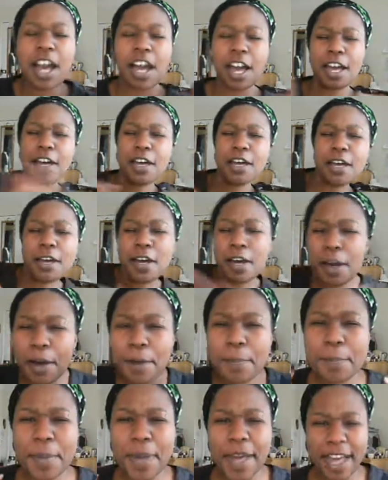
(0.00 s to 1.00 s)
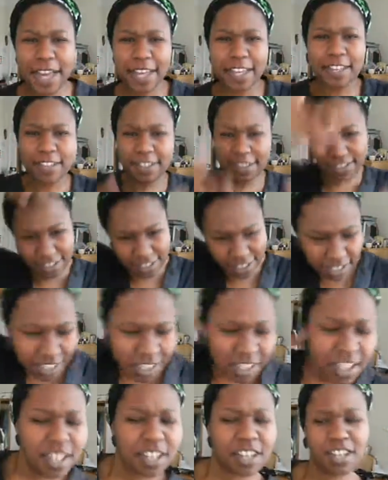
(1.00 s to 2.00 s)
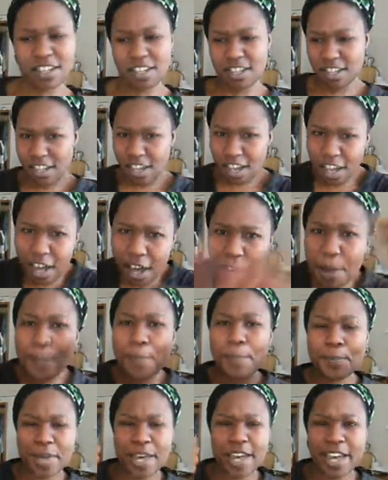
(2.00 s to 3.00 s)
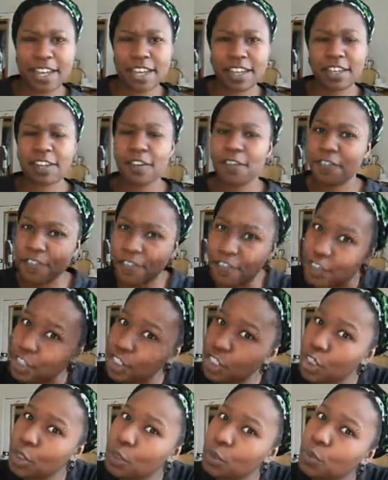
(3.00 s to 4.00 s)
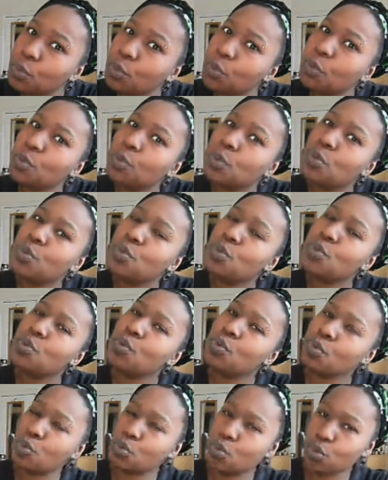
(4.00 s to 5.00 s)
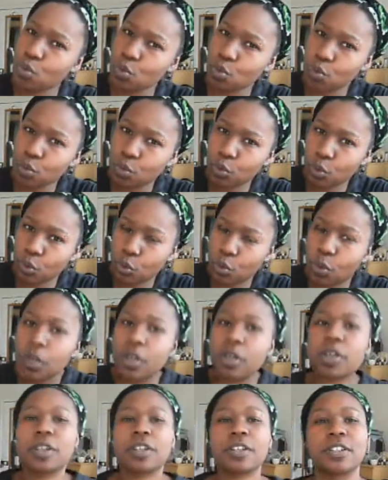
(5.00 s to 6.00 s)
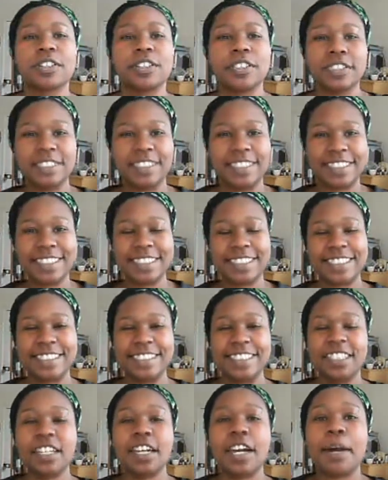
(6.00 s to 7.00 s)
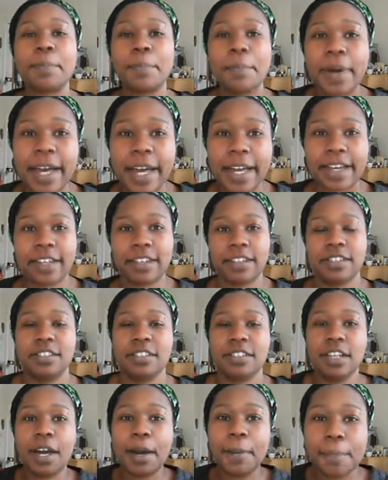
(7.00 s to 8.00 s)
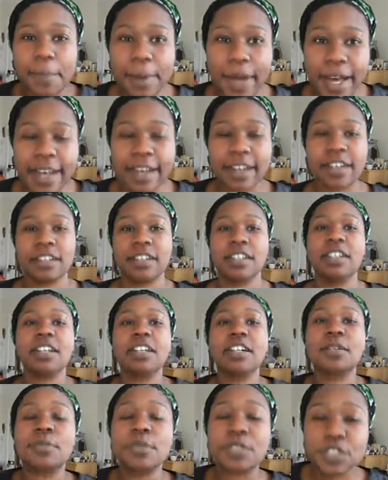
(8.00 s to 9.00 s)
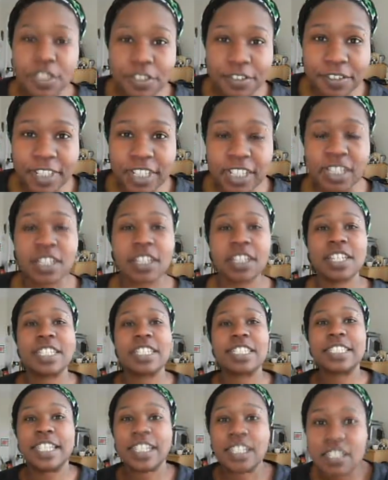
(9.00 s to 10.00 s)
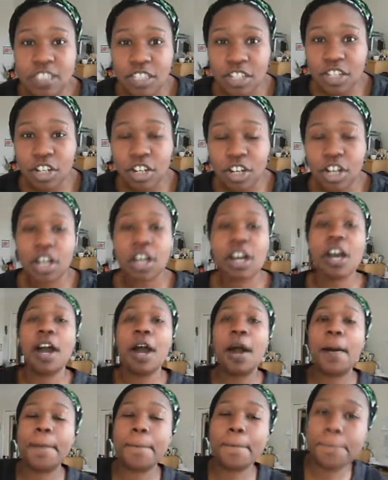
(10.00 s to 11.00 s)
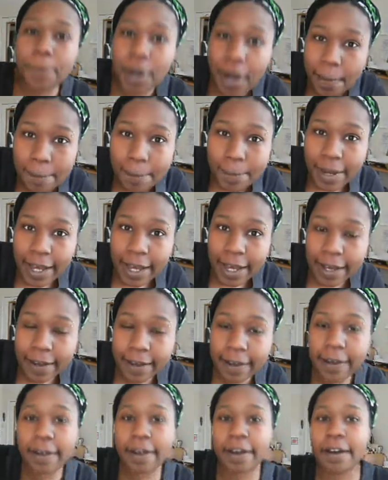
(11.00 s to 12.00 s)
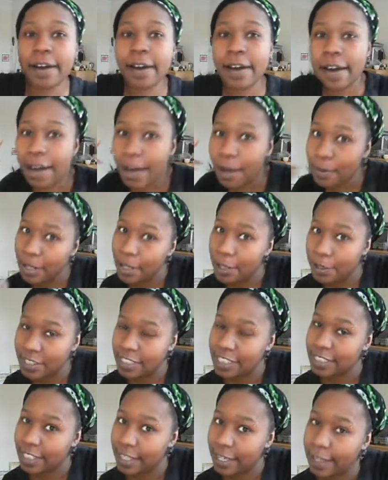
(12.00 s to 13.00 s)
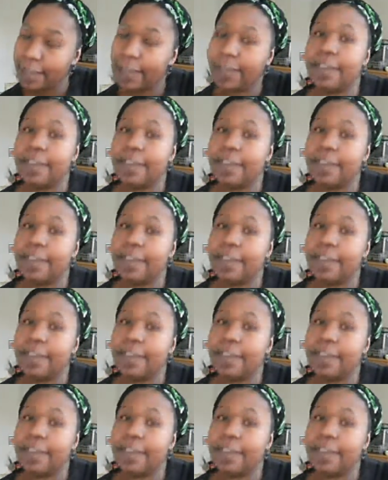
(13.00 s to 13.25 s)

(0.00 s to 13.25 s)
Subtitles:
I'm back. I'm back for you. I'm back. I'm back. I'm sorry it's taken so long, but I'm back. I'm here to stay.